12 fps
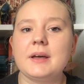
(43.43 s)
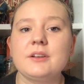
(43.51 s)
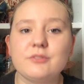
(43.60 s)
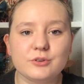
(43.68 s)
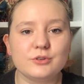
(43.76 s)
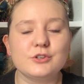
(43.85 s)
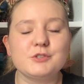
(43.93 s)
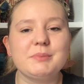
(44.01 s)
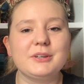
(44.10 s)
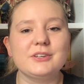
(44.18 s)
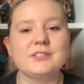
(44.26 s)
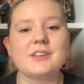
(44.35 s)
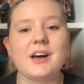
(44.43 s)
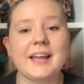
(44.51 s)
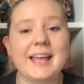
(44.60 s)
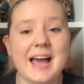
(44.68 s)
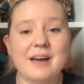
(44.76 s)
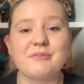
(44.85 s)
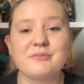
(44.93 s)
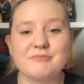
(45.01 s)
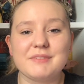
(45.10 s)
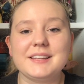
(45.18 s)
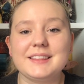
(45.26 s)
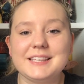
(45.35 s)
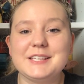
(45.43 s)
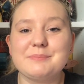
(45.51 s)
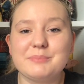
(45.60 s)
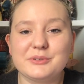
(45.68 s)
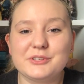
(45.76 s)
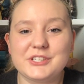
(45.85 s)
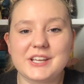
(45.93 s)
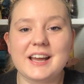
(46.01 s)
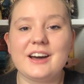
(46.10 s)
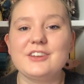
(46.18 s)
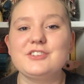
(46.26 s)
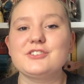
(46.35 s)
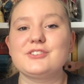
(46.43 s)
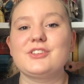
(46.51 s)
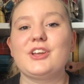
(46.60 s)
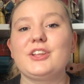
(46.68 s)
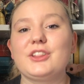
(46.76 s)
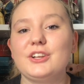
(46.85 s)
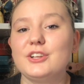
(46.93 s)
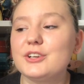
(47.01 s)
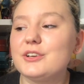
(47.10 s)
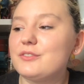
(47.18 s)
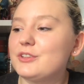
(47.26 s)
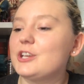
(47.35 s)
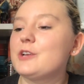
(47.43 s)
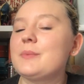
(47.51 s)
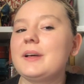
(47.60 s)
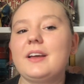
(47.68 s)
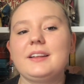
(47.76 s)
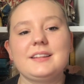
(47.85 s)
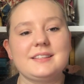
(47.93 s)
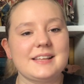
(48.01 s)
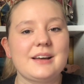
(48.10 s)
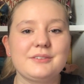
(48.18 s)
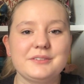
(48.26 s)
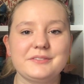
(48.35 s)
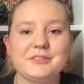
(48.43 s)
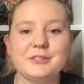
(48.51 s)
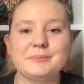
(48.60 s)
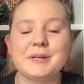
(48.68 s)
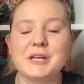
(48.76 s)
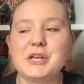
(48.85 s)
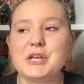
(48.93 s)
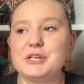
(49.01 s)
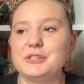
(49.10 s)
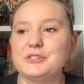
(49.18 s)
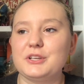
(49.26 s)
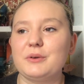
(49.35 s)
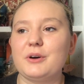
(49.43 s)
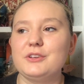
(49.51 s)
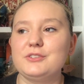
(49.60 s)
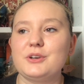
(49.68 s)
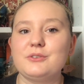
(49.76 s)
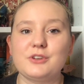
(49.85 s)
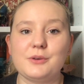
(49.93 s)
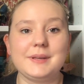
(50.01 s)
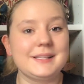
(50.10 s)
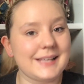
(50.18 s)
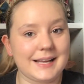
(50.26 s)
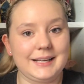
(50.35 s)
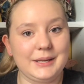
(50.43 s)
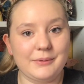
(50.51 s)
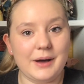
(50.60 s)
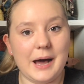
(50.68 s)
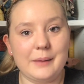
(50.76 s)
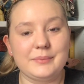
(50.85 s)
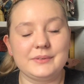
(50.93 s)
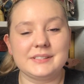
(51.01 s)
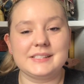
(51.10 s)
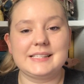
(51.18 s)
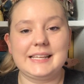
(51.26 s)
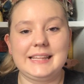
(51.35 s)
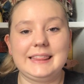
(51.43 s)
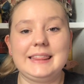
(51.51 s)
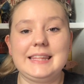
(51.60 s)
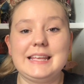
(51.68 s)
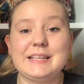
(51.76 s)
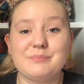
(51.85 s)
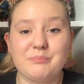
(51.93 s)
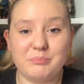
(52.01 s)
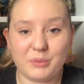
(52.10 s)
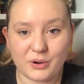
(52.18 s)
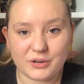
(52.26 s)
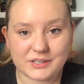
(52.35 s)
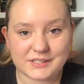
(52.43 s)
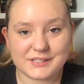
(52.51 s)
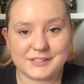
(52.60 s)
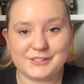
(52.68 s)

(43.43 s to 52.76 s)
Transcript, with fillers: And of course, because I haven't read these books yet, I just like the look of them, I like the sound of them, so I don't know exactly what happens in these books.